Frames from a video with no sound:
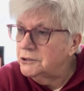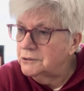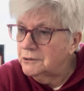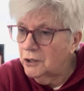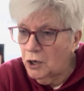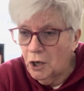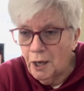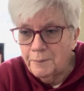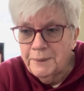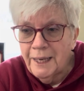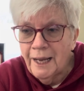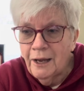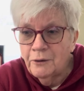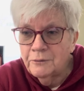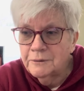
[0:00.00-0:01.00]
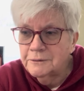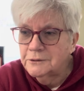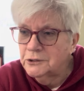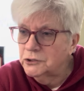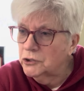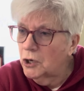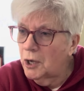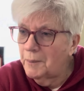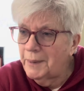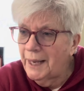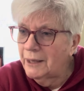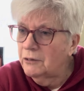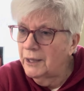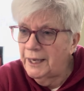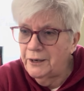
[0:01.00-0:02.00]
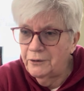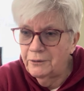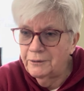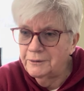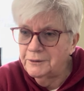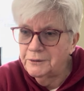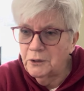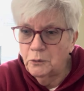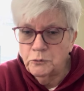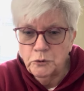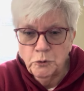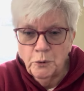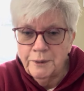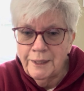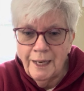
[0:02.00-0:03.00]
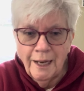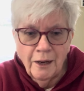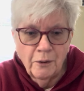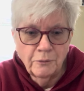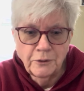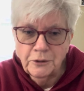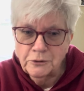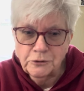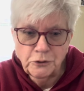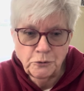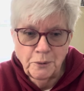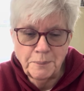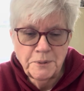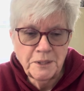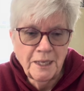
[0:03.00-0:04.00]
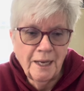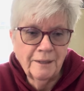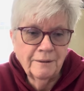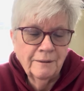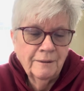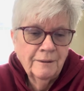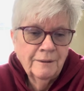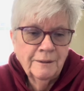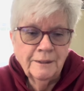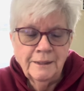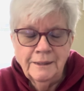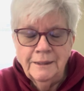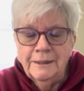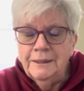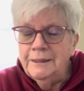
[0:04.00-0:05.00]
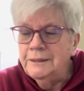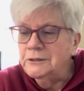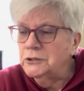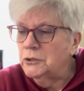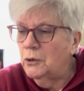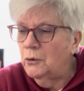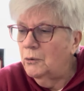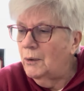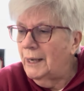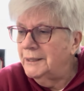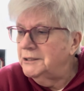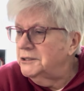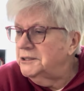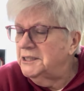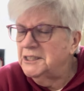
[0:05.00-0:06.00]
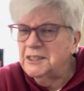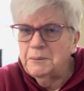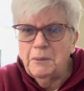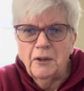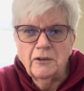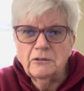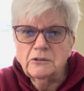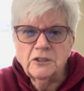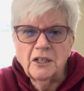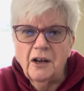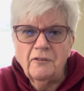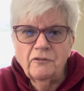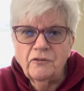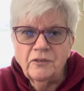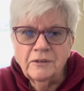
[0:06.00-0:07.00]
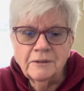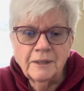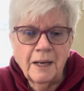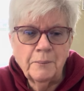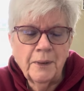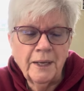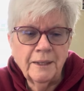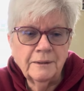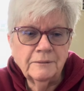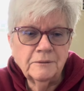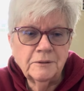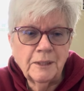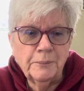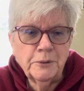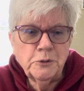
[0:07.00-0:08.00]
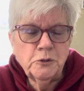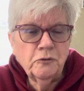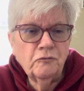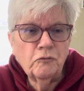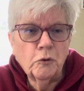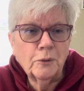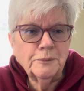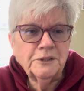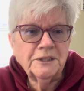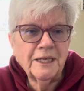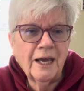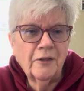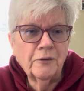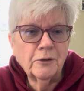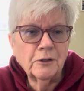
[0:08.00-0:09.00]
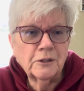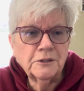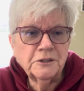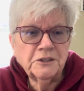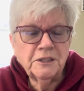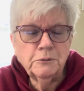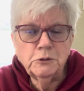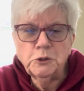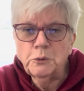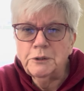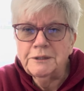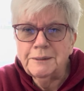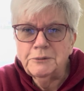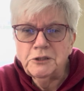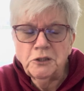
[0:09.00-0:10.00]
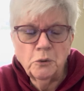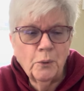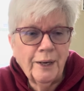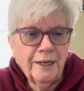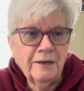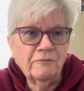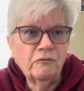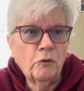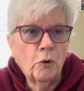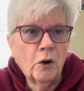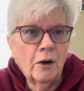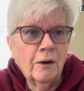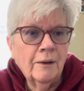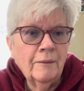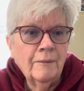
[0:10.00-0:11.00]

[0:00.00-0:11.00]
calm down. Just call back later. Don't do it now. You're too upset. So I just did some other stuff. Got my W-2 forms together, looking to see which ones I'm still waiting for.